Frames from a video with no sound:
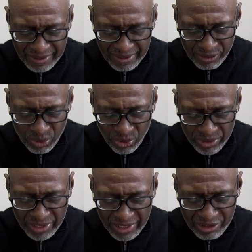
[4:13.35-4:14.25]
And Lord,
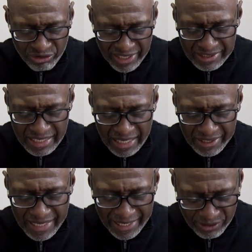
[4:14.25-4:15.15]
a great God
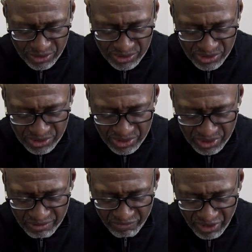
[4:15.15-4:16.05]
answers.
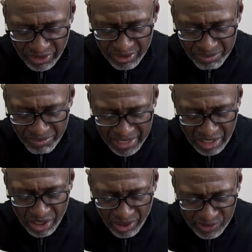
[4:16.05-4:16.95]
Father, may our
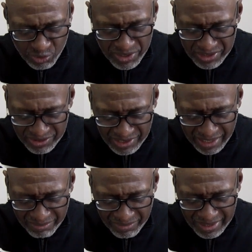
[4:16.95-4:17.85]
hearts be the
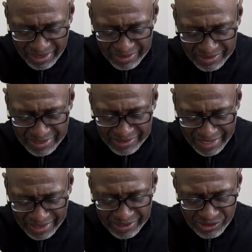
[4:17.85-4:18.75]
same as
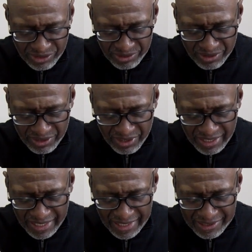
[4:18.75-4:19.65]
Eliezer,
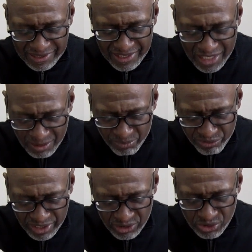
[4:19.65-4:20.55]
as he
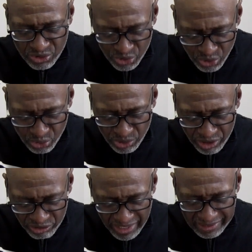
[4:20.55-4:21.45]
prays to you, a
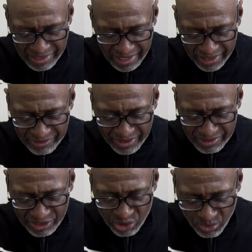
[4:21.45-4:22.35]
great God,
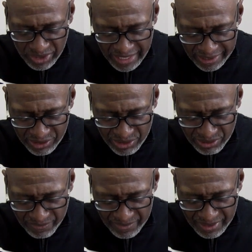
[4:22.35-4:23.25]
that you will answer.
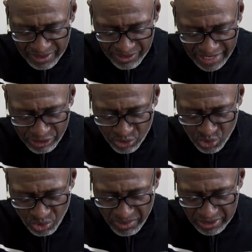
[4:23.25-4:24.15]
Thank you
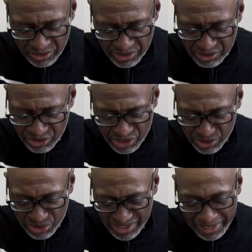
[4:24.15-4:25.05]
so much. In
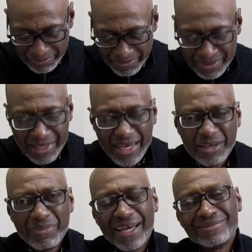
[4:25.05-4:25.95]
Jesus' name,
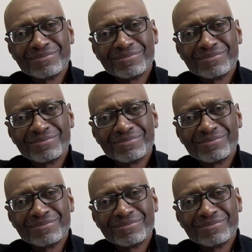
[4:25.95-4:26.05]
amen.